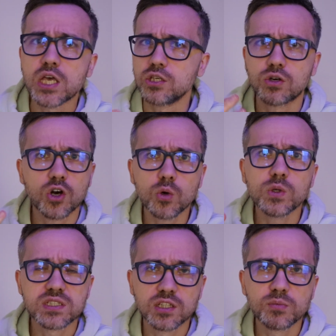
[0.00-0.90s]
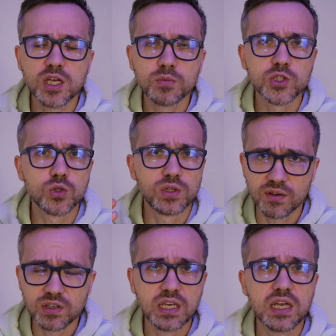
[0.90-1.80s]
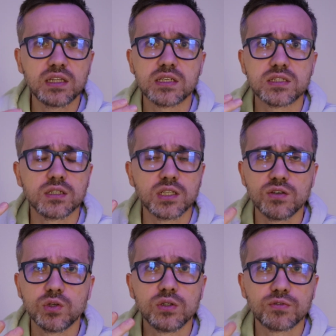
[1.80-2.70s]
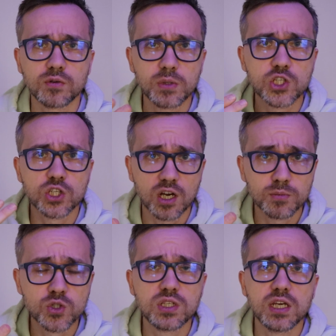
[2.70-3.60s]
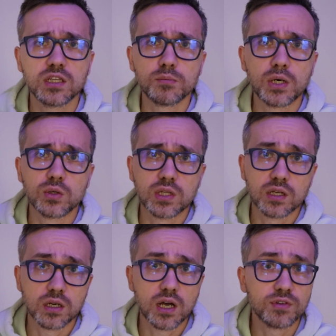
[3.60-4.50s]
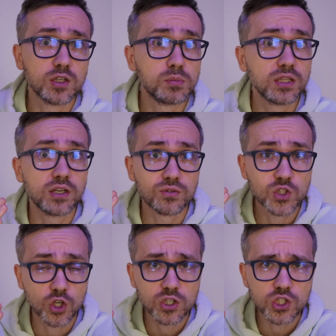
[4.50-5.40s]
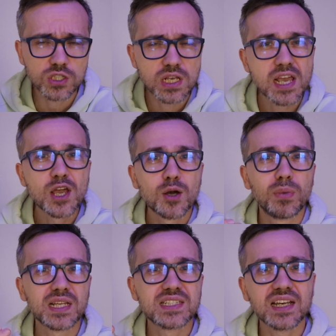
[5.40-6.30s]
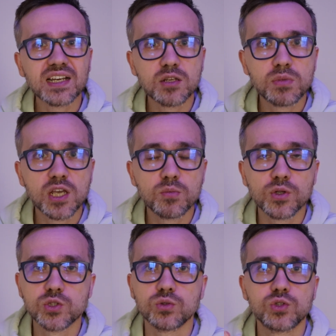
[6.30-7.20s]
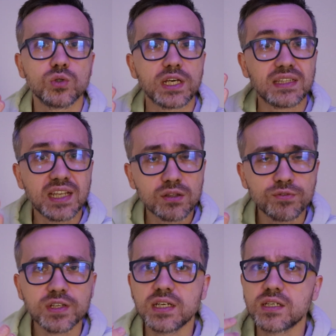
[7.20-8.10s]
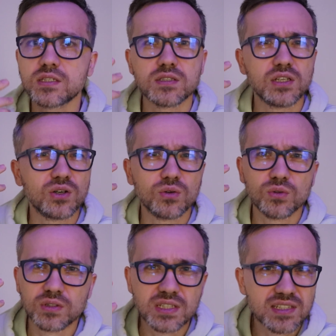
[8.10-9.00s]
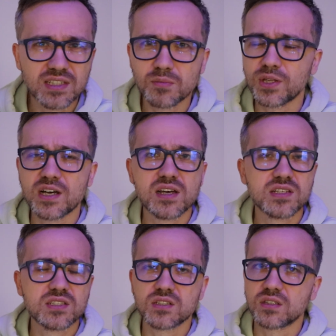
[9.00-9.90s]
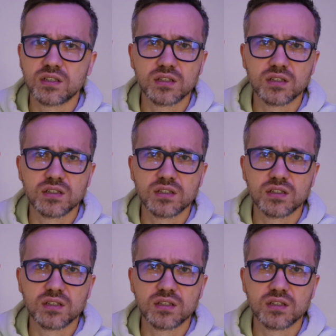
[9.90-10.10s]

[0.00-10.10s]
Your car will still be able to navigate and still give you information up to date about the availability of chargers, but it's not going to be able to do like Netflix, you know, Disney Plus,